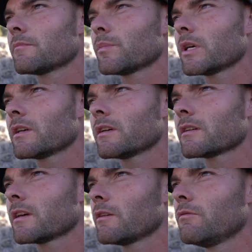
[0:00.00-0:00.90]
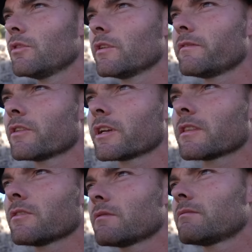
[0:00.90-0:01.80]
But uh, I really feel like
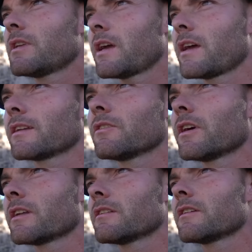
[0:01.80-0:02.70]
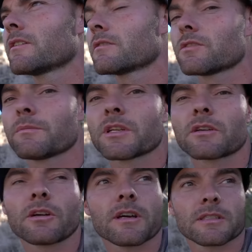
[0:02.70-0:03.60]
they'll diagonal out of there. So I'm going to
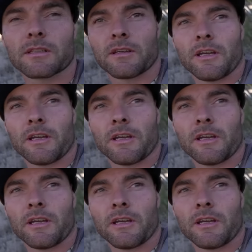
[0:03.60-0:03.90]
cross